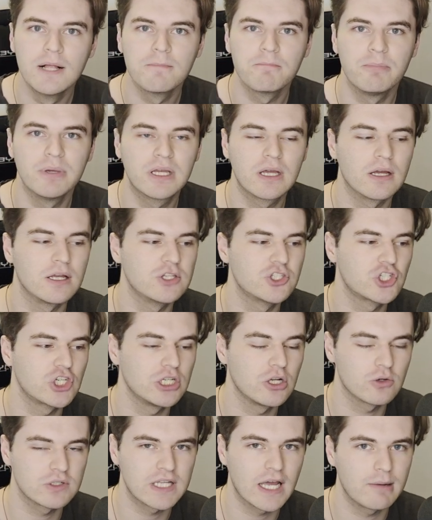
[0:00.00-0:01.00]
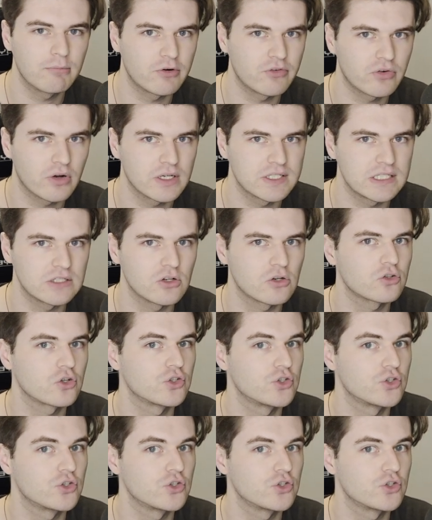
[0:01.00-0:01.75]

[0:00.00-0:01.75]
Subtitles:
Because she knows that Emma Frost and Dr.